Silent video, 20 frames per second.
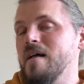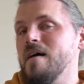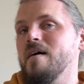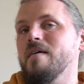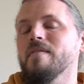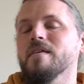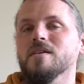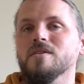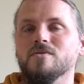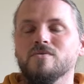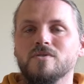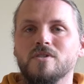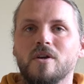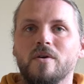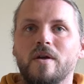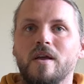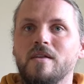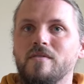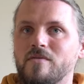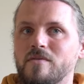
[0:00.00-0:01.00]
and there's also
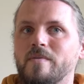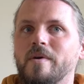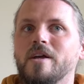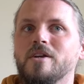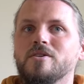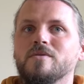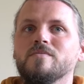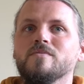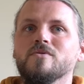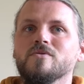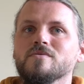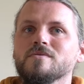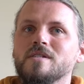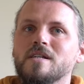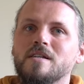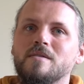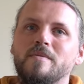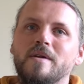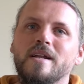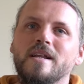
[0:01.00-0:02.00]
information boards
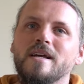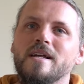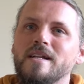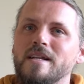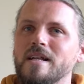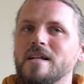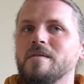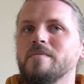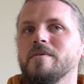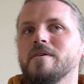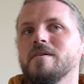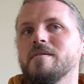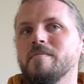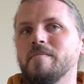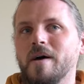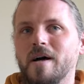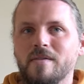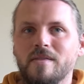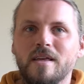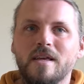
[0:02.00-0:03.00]
explaining a little bit
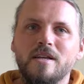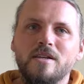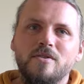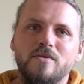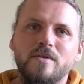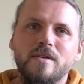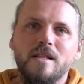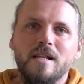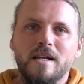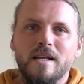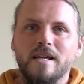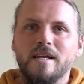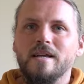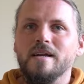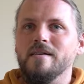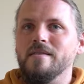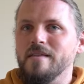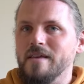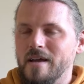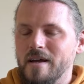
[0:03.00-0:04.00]
about the history of the lake
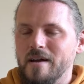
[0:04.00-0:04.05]
and the